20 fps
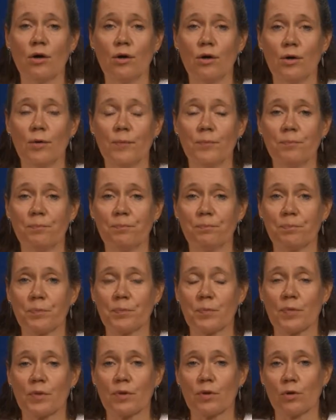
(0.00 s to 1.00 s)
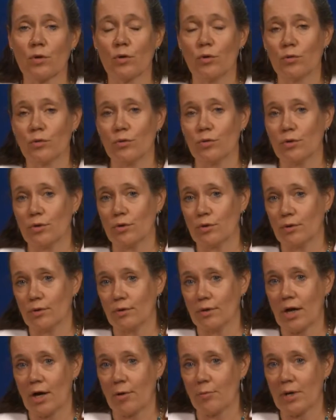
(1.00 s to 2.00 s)
on
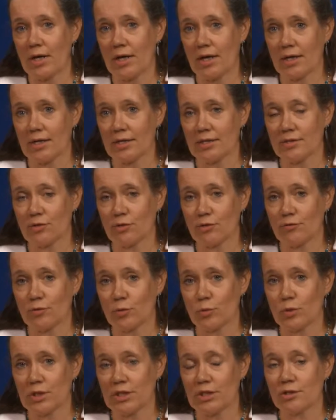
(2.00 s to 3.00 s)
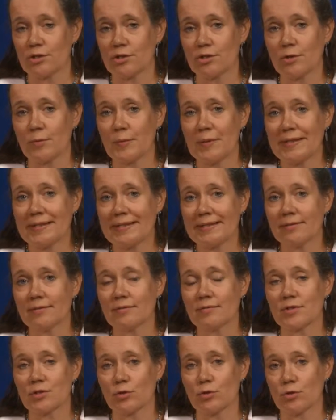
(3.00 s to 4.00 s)
the hub height of a wind turbine.
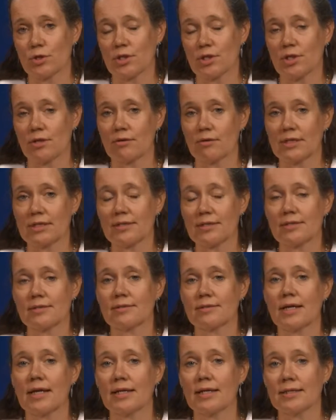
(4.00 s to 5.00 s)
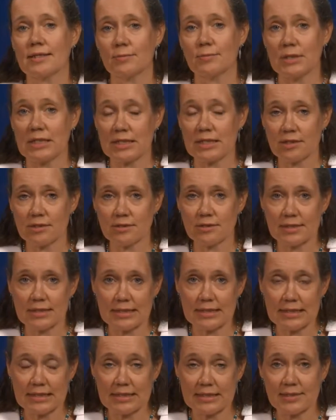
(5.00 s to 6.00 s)
So here it's 80 meters
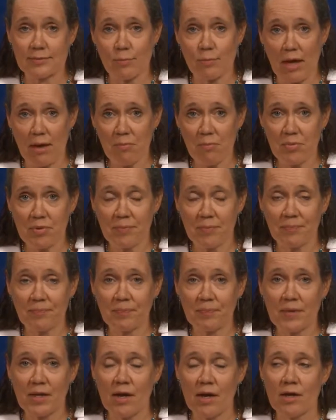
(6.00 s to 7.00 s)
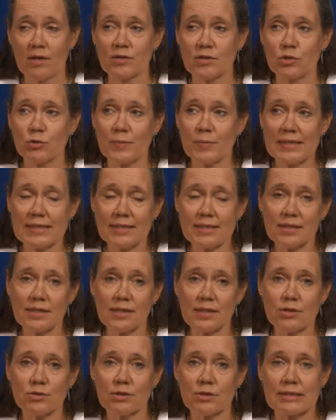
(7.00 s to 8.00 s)
in this map. So
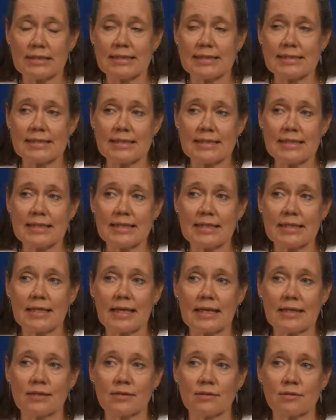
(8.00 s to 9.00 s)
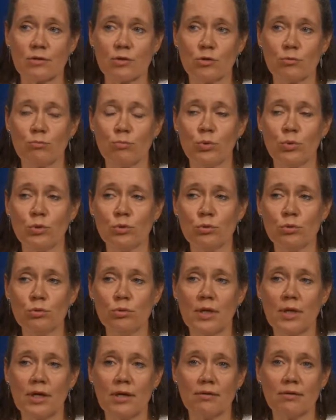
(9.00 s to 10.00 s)
basically you can see that the
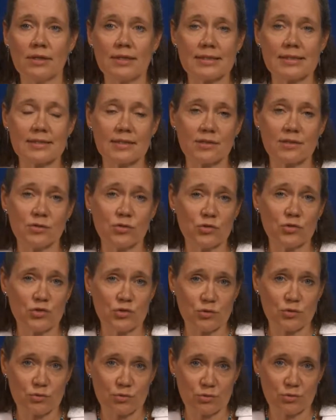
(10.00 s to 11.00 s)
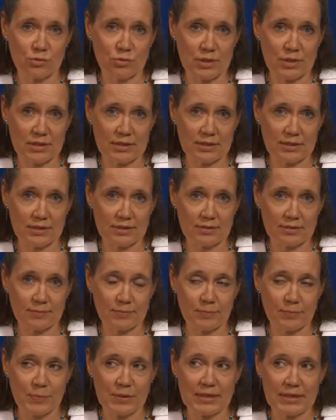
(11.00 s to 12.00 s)
blue areas are not so good ones,
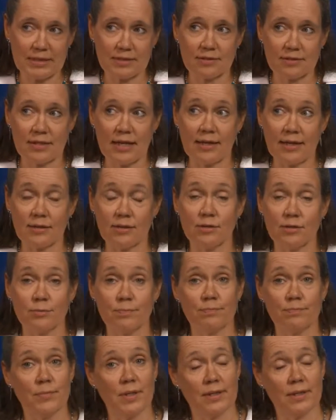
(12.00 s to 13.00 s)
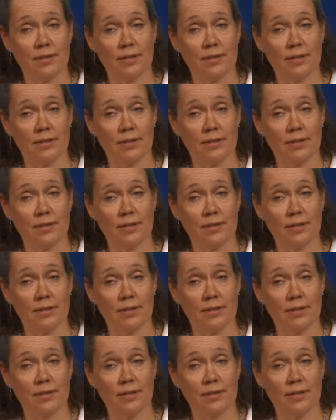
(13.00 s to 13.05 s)
and the